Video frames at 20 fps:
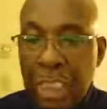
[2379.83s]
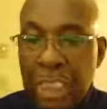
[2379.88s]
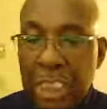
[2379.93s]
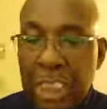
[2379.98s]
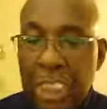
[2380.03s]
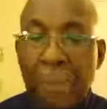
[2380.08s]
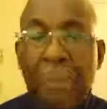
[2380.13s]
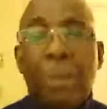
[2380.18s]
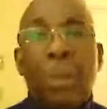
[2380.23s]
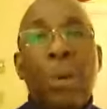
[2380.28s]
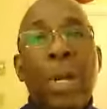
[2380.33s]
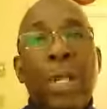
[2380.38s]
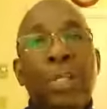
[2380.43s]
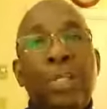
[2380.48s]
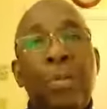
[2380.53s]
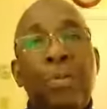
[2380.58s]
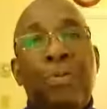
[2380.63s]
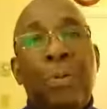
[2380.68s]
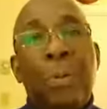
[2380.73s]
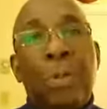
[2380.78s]

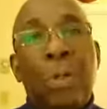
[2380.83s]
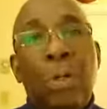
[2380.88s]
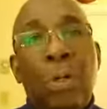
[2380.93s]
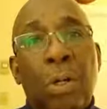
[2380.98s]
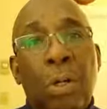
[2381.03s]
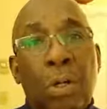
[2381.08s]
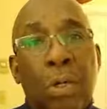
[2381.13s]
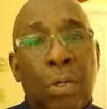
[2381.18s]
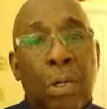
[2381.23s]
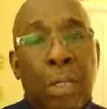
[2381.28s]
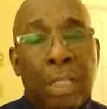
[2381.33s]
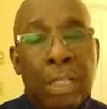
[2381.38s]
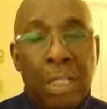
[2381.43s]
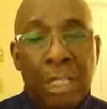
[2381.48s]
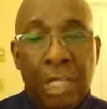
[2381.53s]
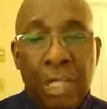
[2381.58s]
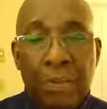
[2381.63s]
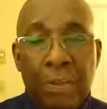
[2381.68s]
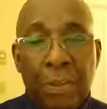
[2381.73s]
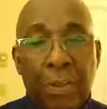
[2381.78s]
separate you from the law,
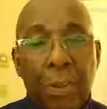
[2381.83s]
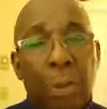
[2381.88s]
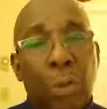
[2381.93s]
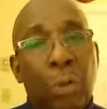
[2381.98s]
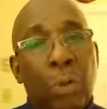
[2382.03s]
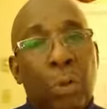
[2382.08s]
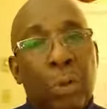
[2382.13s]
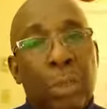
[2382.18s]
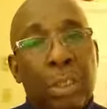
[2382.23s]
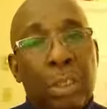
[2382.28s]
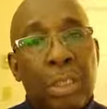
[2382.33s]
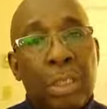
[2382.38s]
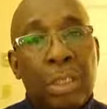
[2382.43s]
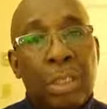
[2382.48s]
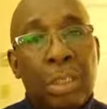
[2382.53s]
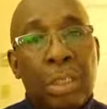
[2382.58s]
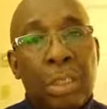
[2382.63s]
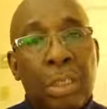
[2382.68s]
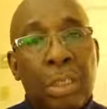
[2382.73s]
the love of the Lord.